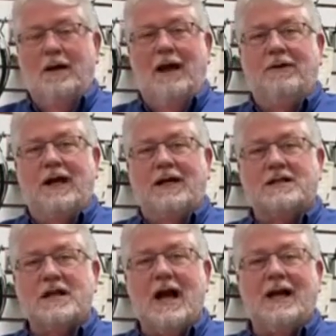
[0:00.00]
having that
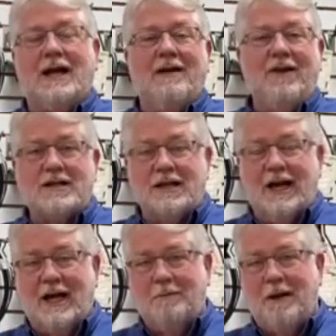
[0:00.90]
socket, I've
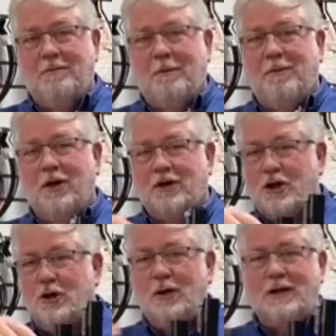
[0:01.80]
actually had people put
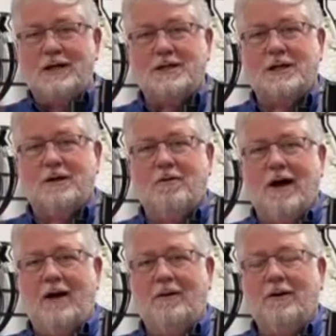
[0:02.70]
two of these in the
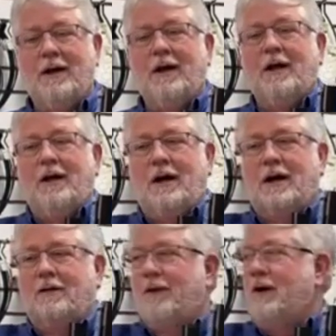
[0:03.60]
ground
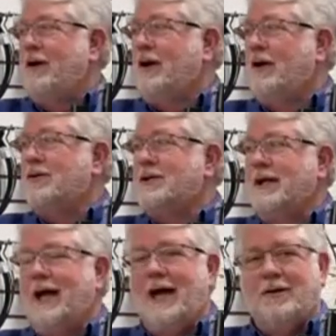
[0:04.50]
very close
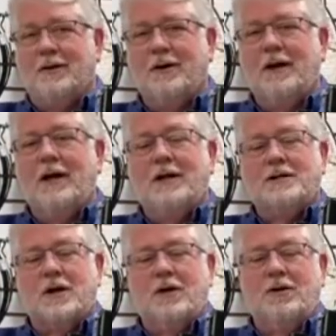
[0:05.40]
together
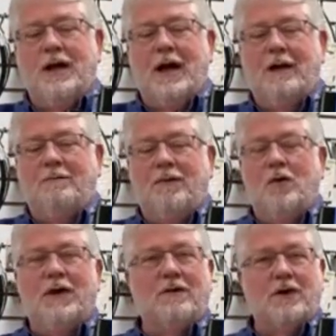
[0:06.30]
so that
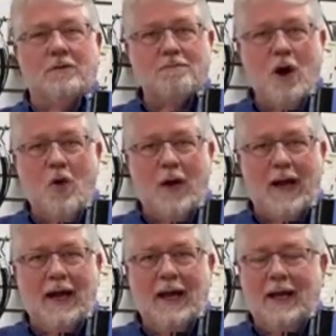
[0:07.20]
whenever they're
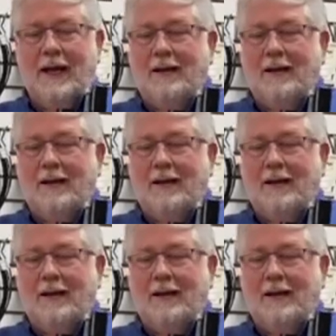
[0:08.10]
mowing,